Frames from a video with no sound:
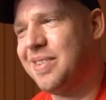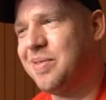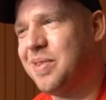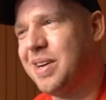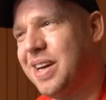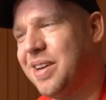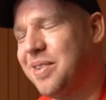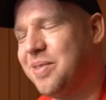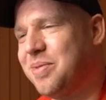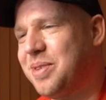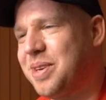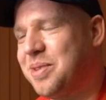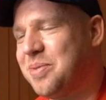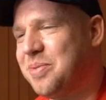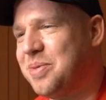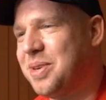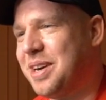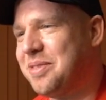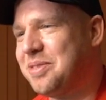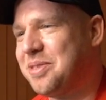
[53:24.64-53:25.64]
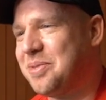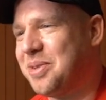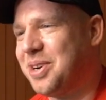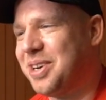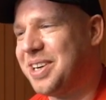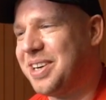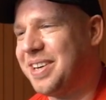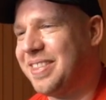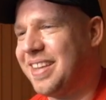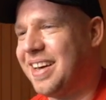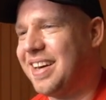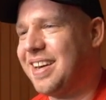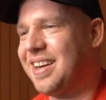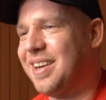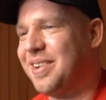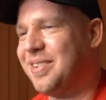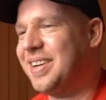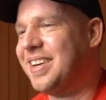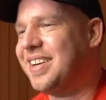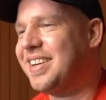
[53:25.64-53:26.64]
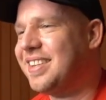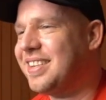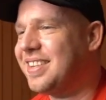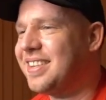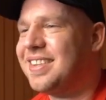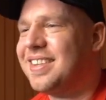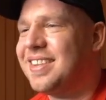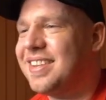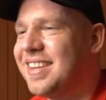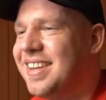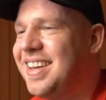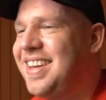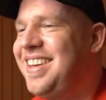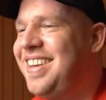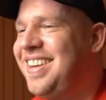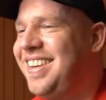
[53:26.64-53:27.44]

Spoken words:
we'll have to work on that, Chloe. Yeah.